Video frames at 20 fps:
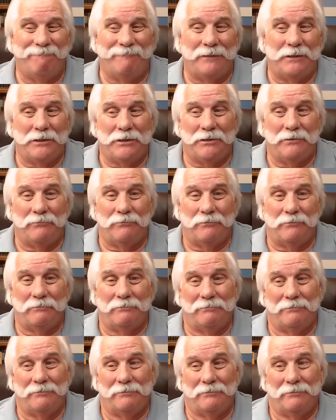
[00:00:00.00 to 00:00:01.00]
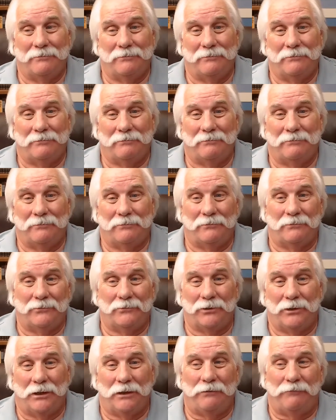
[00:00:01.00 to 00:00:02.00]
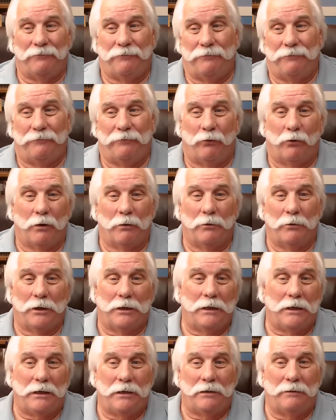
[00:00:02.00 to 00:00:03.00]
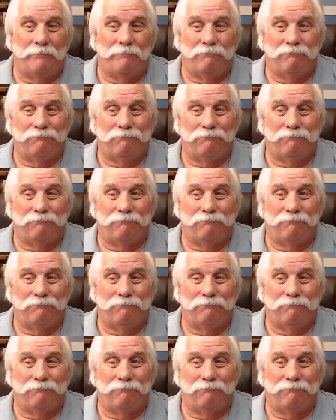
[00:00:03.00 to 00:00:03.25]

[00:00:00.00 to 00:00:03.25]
isn't really formally,